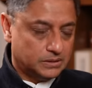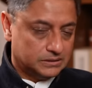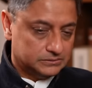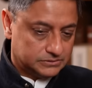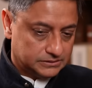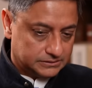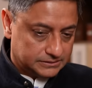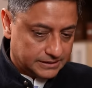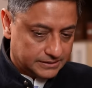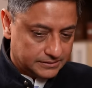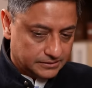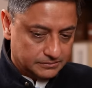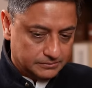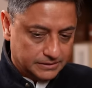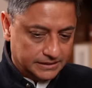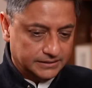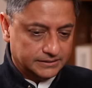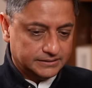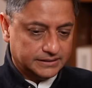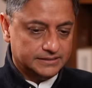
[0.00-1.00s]
well, there are
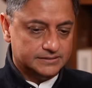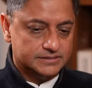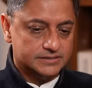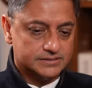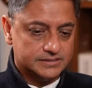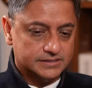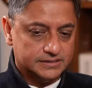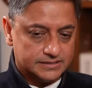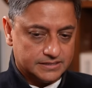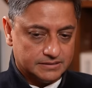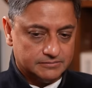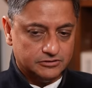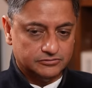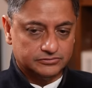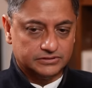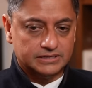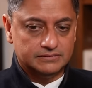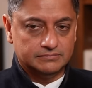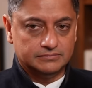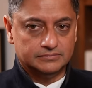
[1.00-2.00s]
many cases here. Some
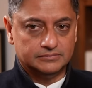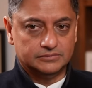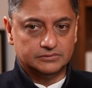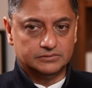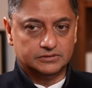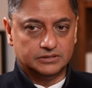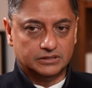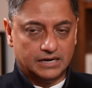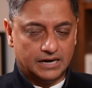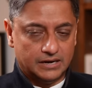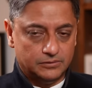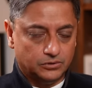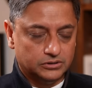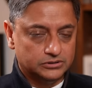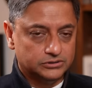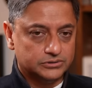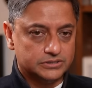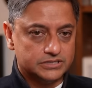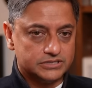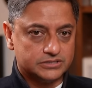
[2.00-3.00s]
of them I
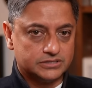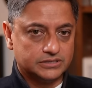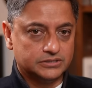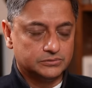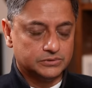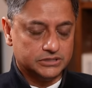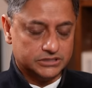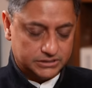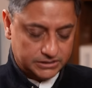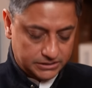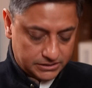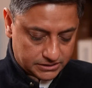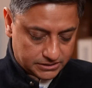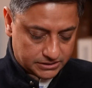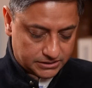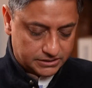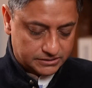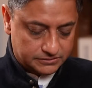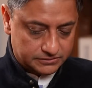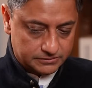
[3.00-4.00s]
want to distinguish
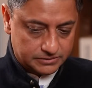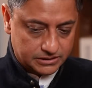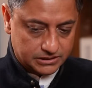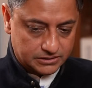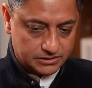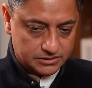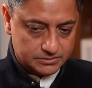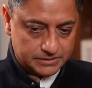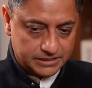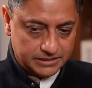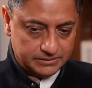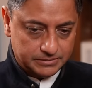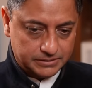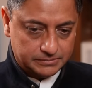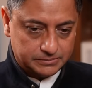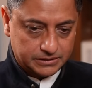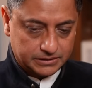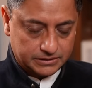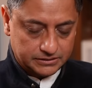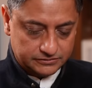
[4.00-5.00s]
here because many
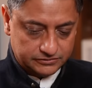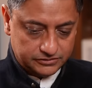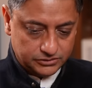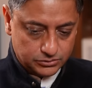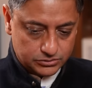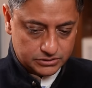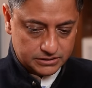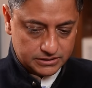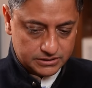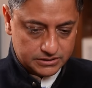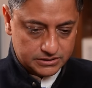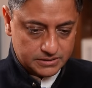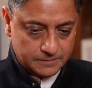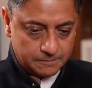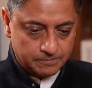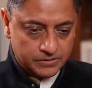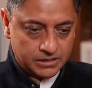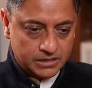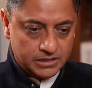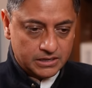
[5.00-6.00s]
people confuse this.
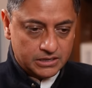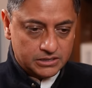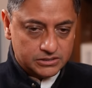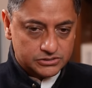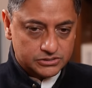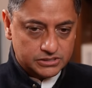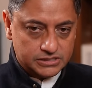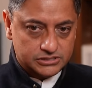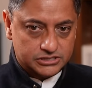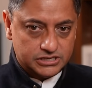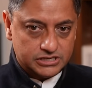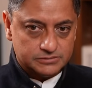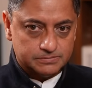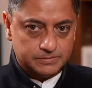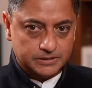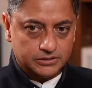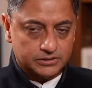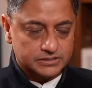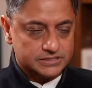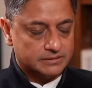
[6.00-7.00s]
See, just
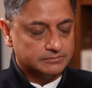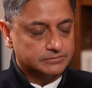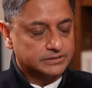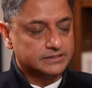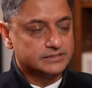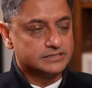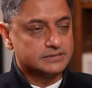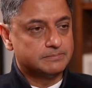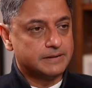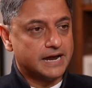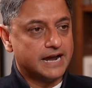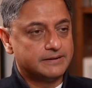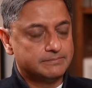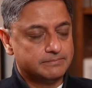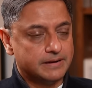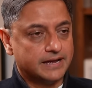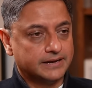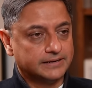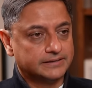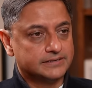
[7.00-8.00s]
because something is a bad
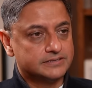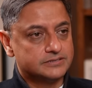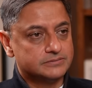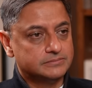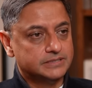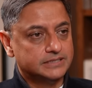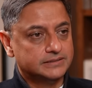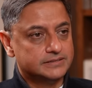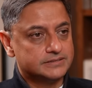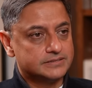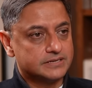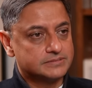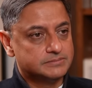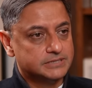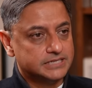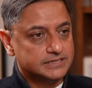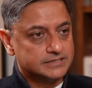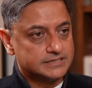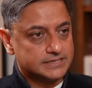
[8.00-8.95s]
bank doesn't mean there's just been a